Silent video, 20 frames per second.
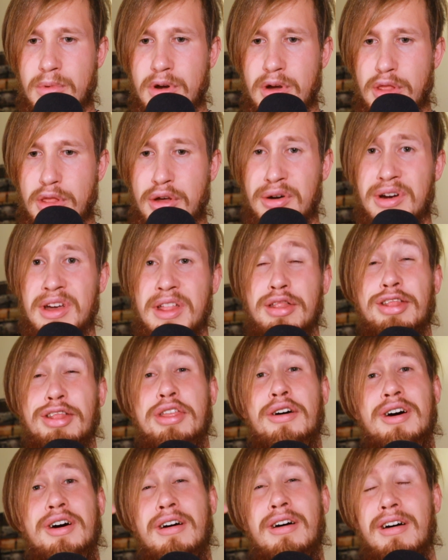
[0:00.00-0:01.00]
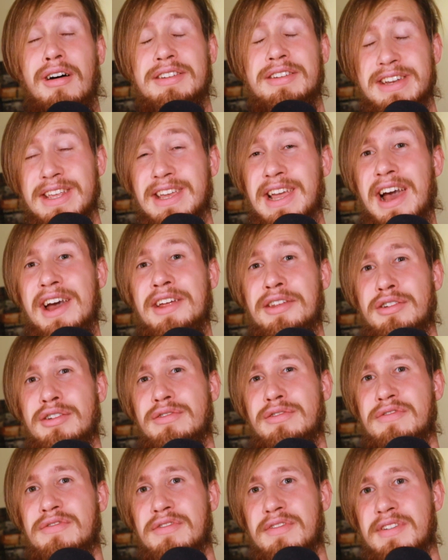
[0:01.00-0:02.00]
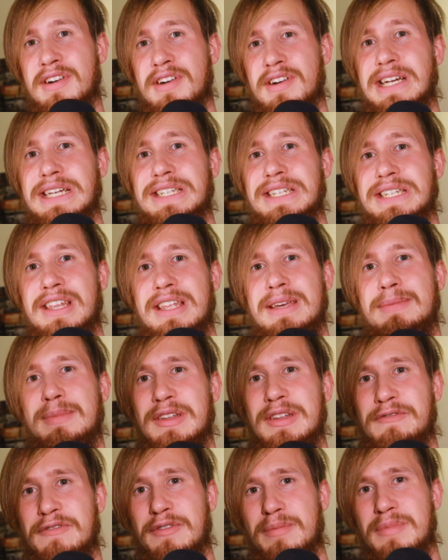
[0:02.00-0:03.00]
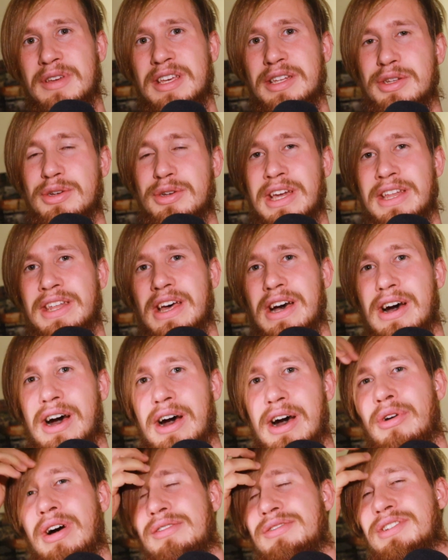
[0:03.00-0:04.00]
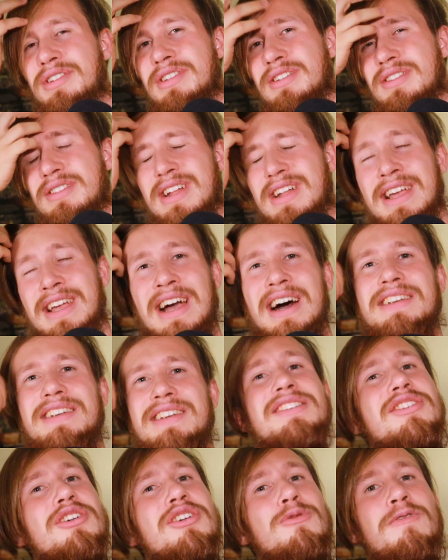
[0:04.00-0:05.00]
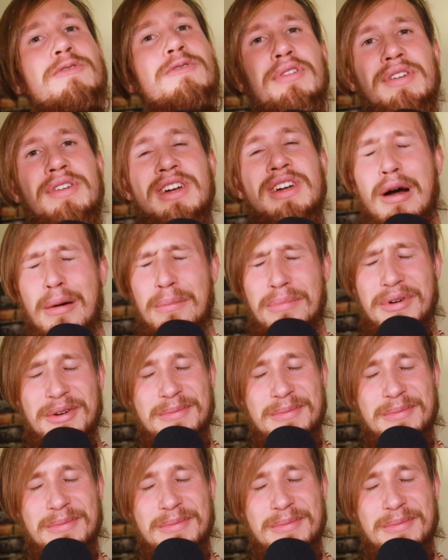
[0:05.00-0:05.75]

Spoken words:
So I thought, kind of, there is a limit for me to get around this. I can't go further up.